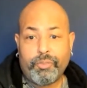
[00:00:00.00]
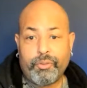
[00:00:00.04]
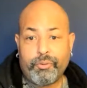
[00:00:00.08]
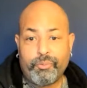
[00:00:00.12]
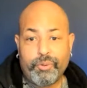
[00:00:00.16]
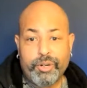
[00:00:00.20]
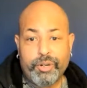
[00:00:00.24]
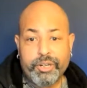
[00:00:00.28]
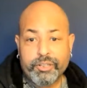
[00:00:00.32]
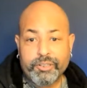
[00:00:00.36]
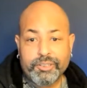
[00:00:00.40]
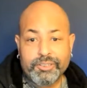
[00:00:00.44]
the
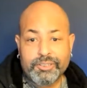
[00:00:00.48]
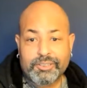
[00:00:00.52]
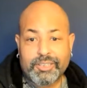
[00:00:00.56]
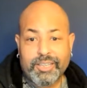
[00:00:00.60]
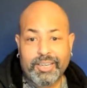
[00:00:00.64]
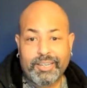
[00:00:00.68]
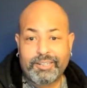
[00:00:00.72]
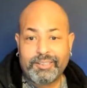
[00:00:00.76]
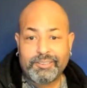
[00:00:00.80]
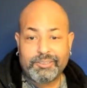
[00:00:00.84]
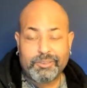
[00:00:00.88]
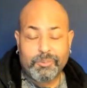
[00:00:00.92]
real
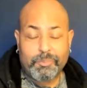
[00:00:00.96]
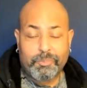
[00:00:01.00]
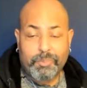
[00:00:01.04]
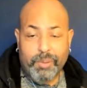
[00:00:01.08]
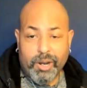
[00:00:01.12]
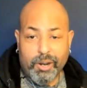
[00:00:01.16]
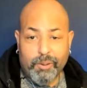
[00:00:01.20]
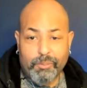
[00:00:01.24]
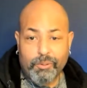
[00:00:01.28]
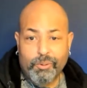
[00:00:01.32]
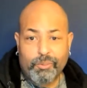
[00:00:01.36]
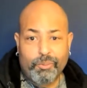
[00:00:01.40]
estate is a
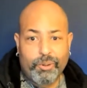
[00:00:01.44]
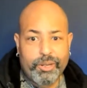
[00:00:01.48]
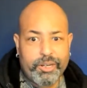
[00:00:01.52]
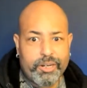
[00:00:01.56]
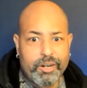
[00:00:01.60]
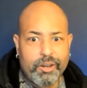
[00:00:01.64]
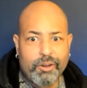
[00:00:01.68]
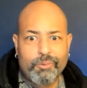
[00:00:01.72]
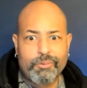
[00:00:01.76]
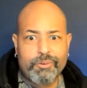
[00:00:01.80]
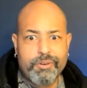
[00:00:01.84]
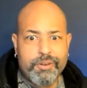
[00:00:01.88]
bubble. We
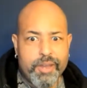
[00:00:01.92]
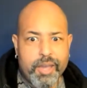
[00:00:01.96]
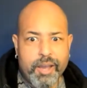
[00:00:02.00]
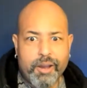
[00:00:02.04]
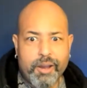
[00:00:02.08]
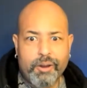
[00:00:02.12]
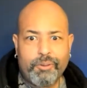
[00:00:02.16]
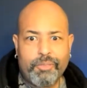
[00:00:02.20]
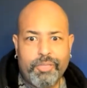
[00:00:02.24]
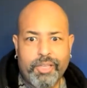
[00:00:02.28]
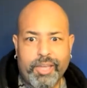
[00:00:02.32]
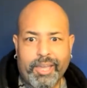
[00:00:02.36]
don't
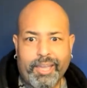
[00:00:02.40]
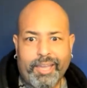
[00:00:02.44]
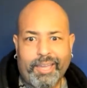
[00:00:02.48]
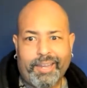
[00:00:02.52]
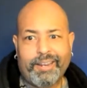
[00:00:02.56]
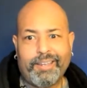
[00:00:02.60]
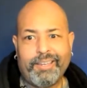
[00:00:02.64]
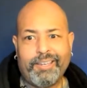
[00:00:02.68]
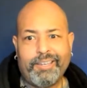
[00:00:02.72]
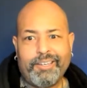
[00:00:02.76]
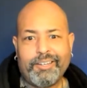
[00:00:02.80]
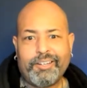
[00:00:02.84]
know that
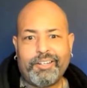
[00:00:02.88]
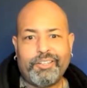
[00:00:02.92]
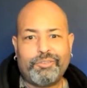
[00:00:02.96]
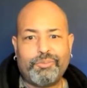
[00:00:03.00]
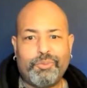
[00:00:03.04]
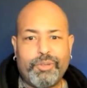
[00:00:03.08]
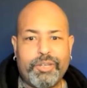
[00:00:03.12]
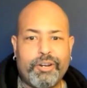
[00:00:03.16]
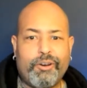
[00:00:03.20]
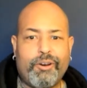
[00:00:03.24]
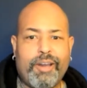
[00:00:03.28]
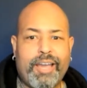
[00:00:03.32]
because
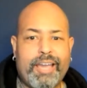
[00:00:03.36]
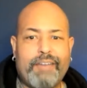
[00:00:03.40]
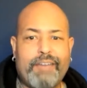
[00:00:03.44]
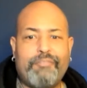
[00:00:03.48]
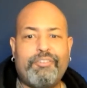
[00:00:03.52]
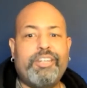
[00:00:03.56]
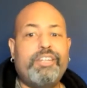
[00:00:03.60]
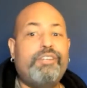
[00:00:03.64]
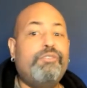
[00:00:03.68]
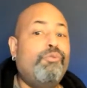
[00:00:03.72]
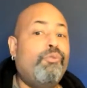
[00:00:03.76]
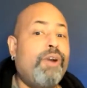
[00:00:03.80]
we don't have
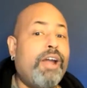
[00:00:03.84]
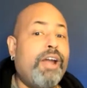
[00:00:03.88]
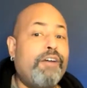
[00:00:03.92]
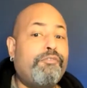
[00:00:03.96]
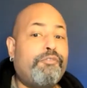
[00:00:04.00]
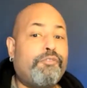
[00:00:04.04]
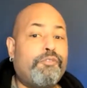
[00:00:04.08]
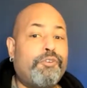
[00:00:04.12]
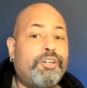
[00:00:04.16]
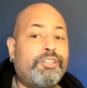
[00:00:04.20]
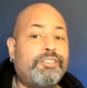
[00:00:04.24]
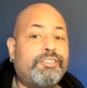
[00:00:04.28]
any
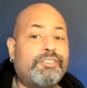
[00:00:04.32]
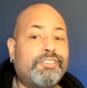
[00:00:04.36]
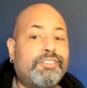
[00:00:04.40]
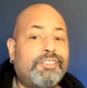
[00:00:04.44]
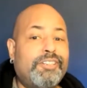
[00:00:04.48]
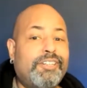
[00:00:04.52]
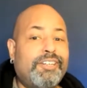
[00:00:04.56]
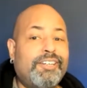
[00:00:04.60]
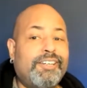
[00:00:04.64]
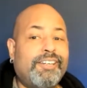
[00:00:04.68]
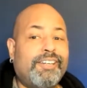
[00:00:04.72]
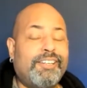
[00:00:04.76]
reference
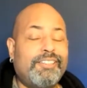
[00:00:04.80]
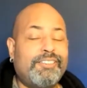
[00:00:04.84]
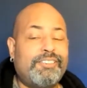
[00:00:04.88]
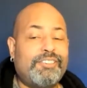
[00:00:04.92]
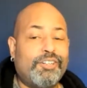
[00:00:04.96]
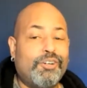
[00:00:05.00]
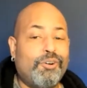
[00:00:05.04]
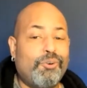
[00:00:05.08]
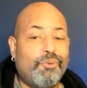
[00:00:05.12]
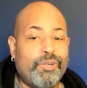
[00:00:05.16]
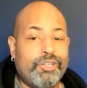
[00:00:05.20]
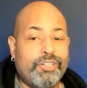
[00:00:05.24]

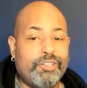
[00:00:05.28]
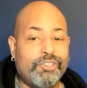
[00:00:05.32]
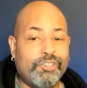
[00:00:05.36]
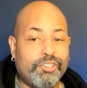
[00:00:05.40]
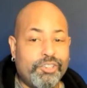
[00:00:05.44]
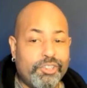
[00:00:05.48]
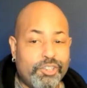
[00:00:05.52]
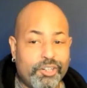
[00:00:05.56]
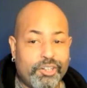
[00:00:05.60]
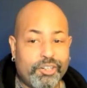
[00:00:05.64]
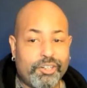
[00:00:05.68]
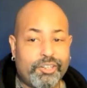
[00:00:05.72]
until we
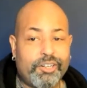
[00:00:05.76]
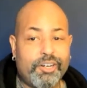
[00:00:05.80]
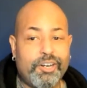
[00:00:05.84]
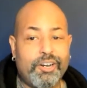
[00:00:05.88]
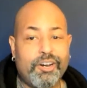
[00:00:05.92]
look